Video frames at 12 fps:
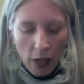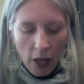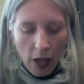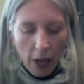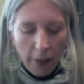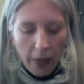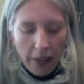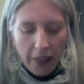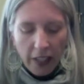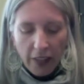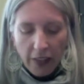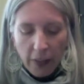I might
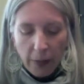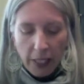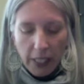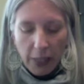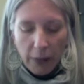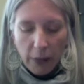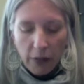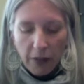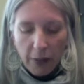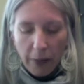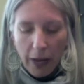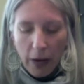then give some examples of
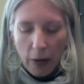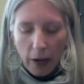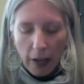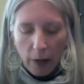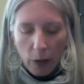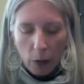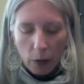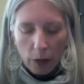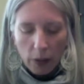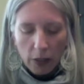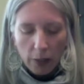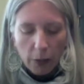the power I hold,
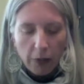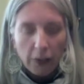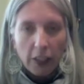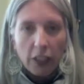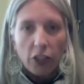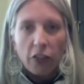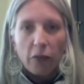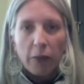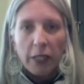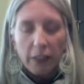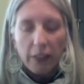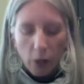the privilege of
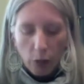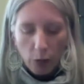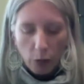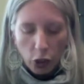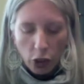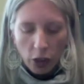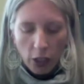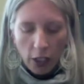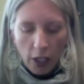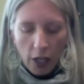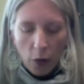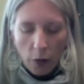being the coach,
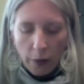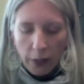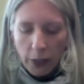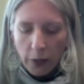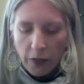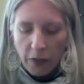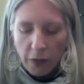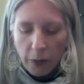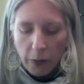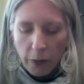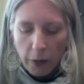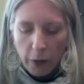a woman who has
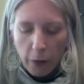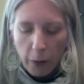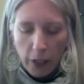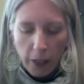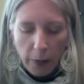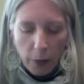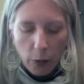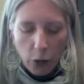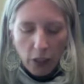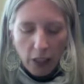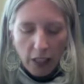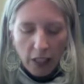verbal and
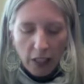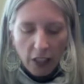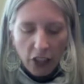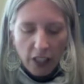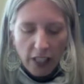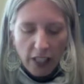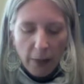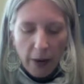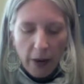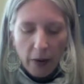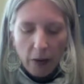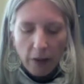emotional intelligence, the
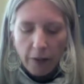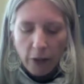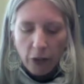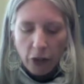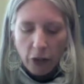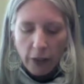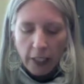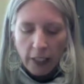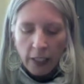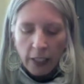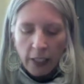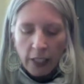power of nurturing,
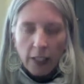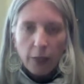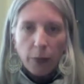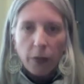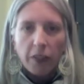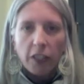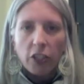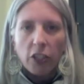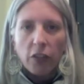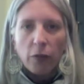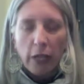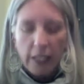the privilege
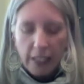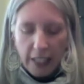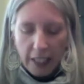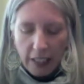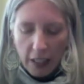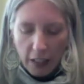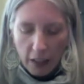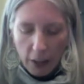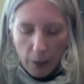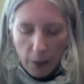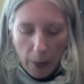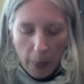of white skin color.